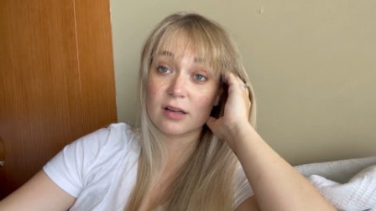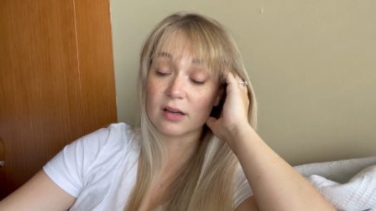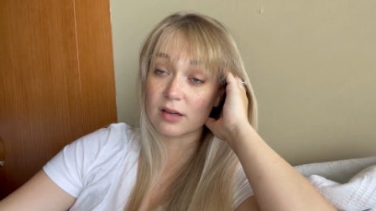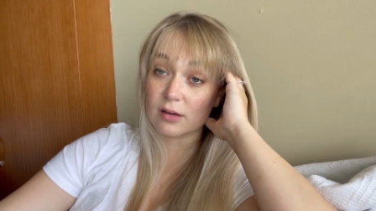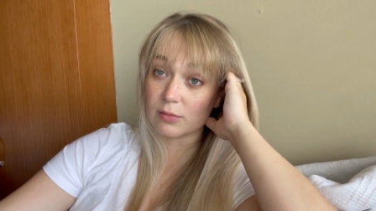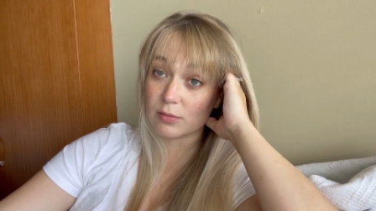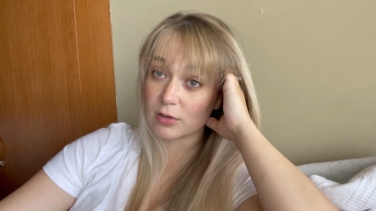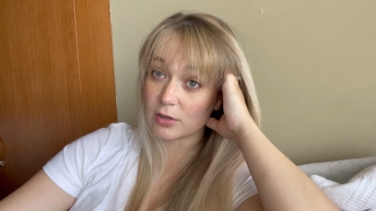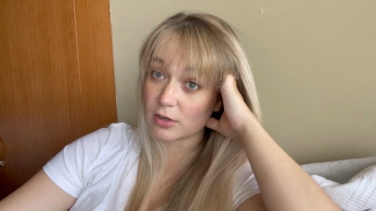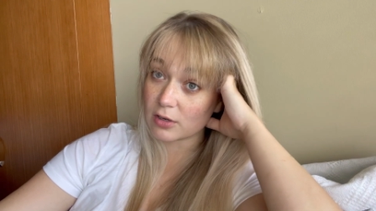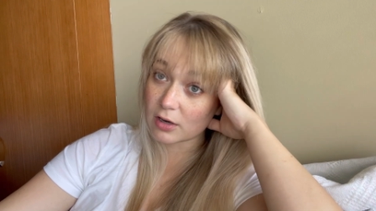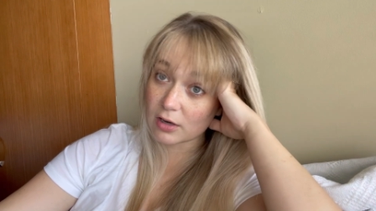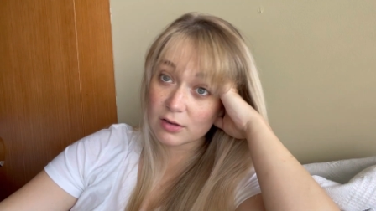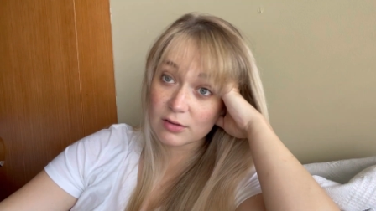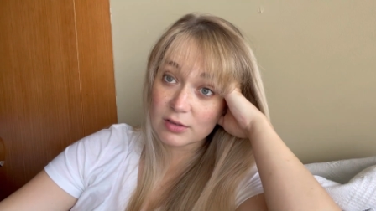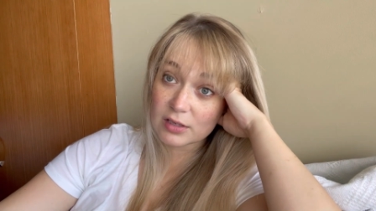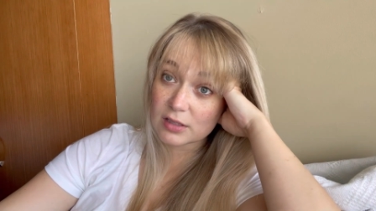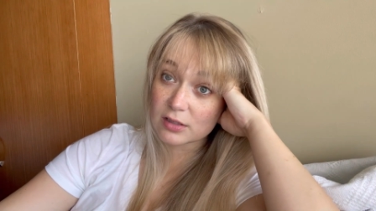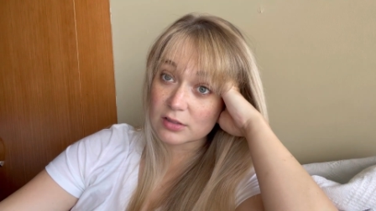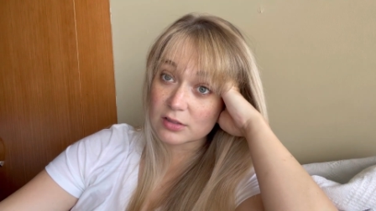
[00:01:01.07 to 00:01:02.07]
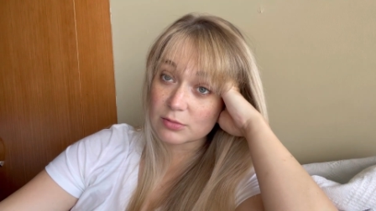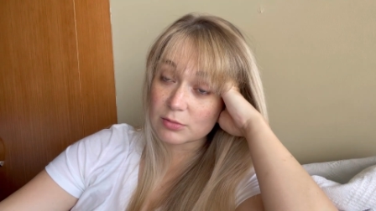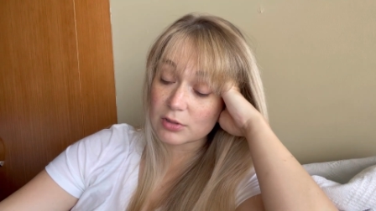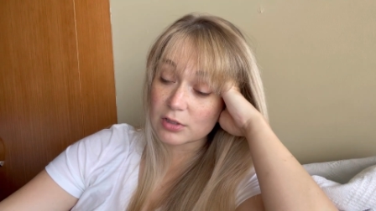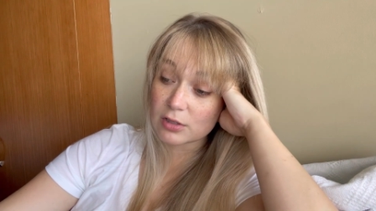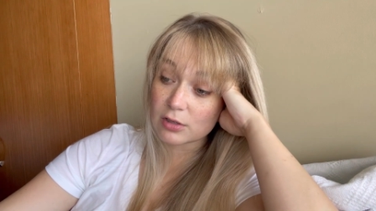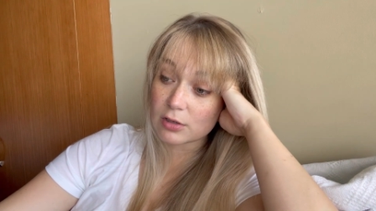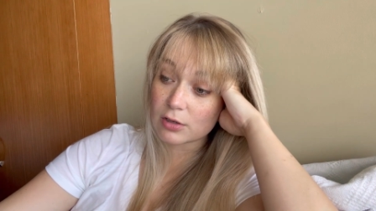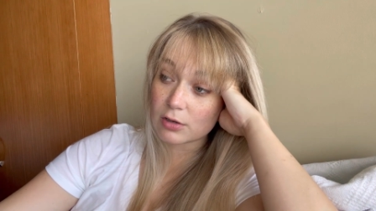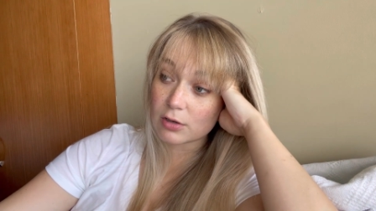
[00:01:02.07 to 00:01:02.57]
Her heart rate looks really
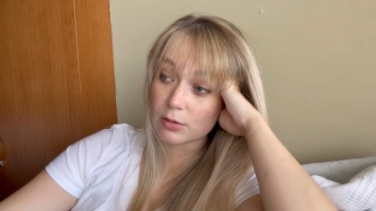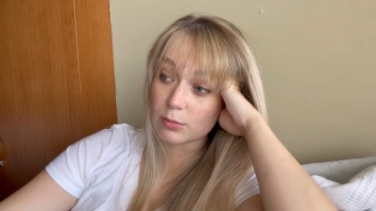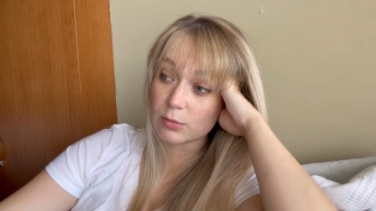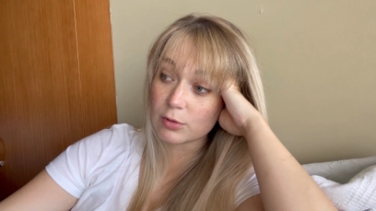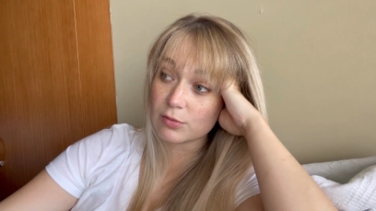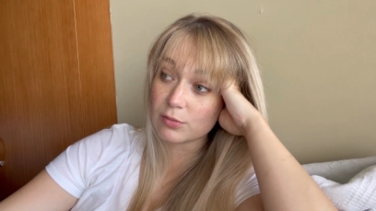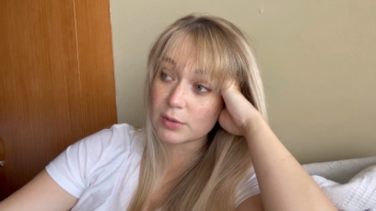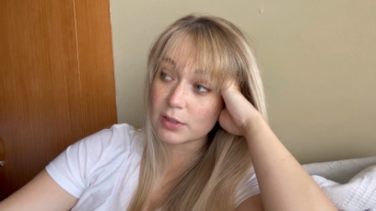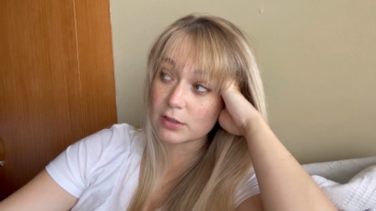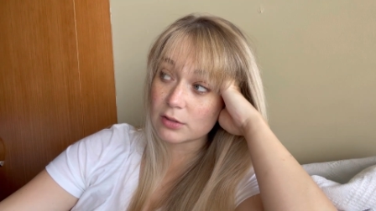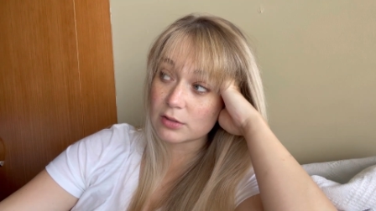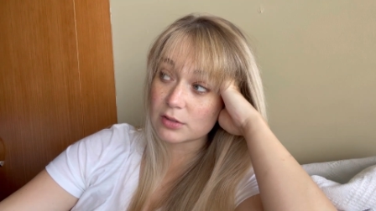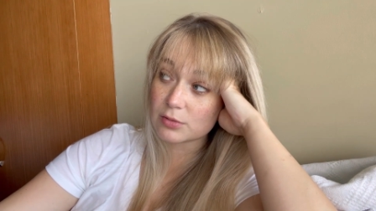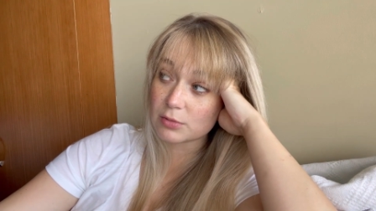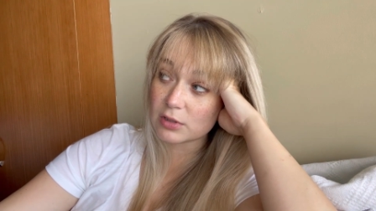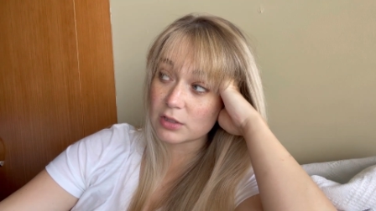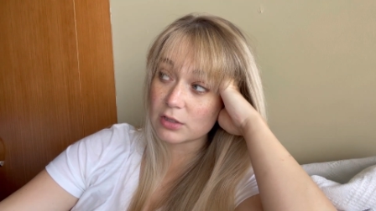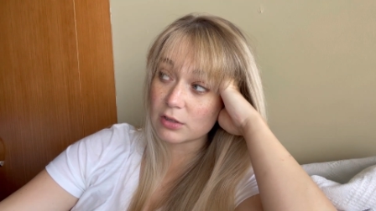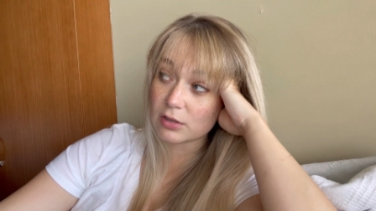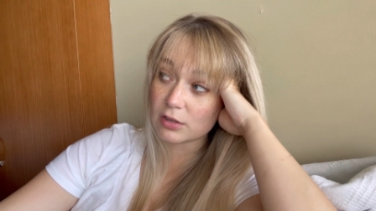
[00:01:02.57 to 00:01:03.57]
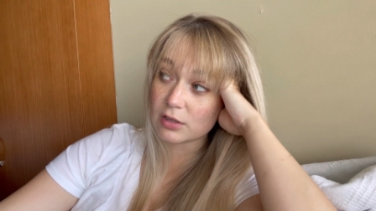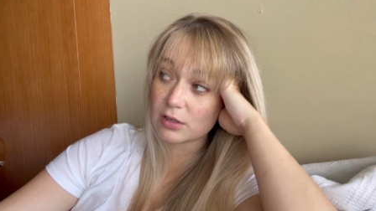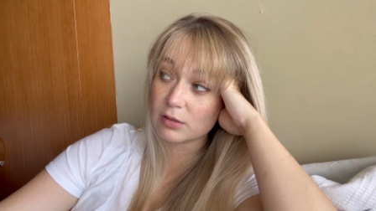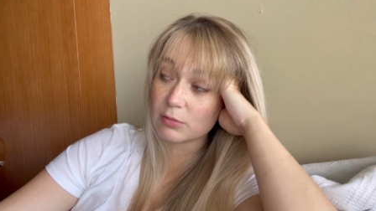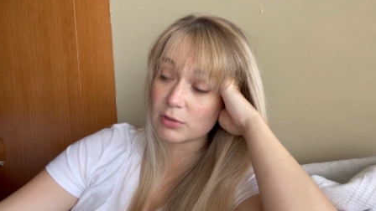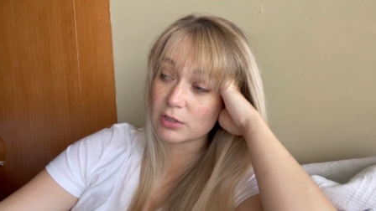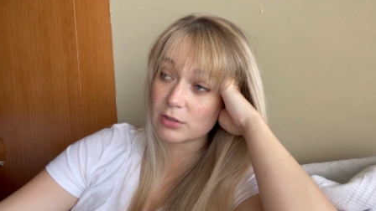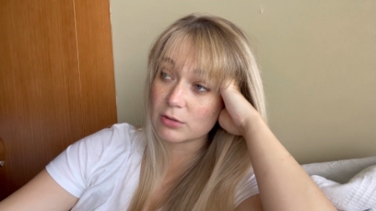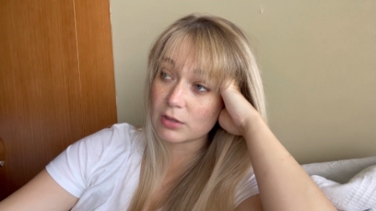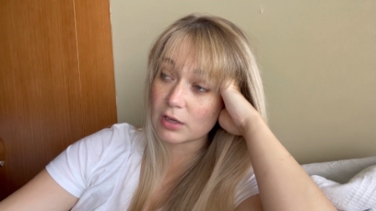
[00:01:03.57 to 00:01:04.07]
good, her movement looks really good.
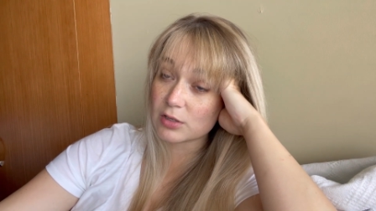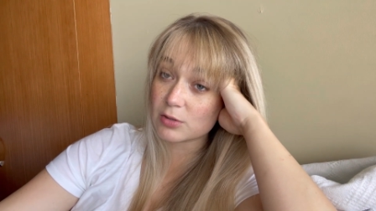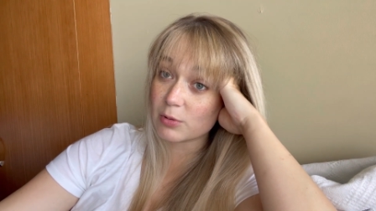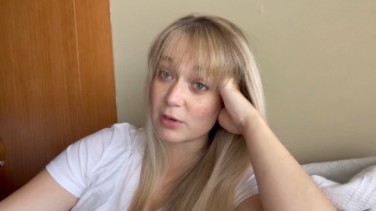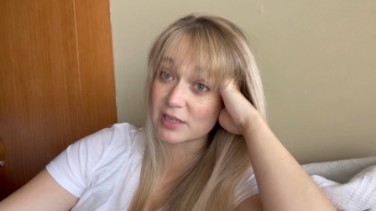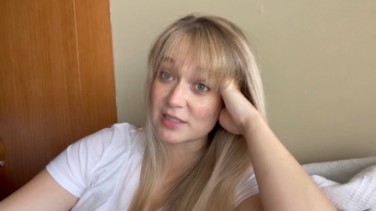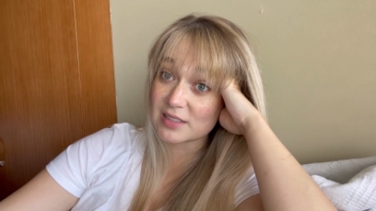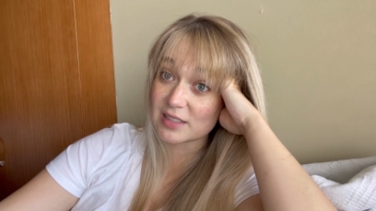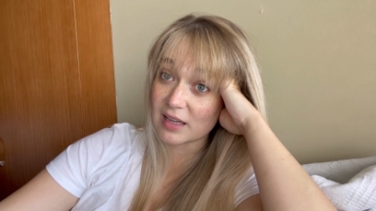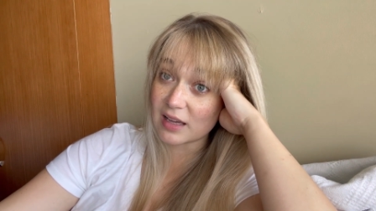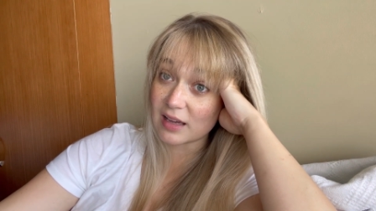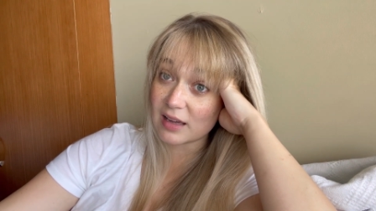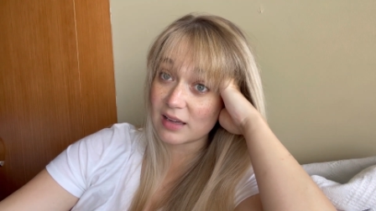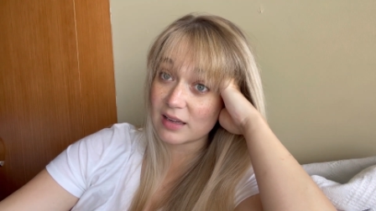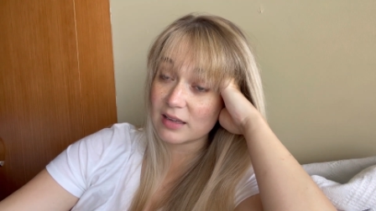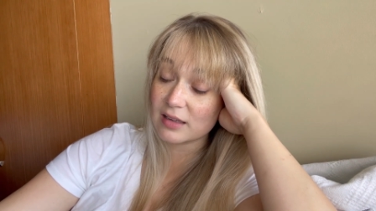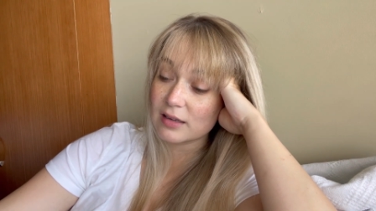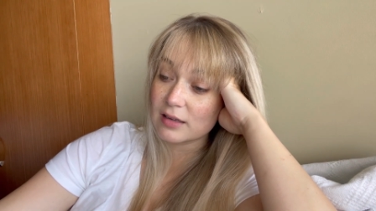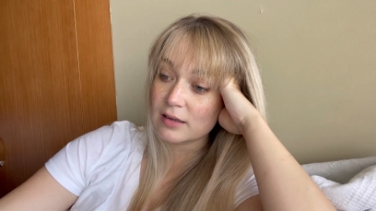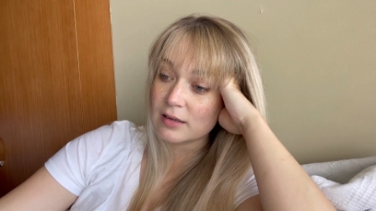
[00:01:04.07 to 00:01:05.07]
We do that twice a day.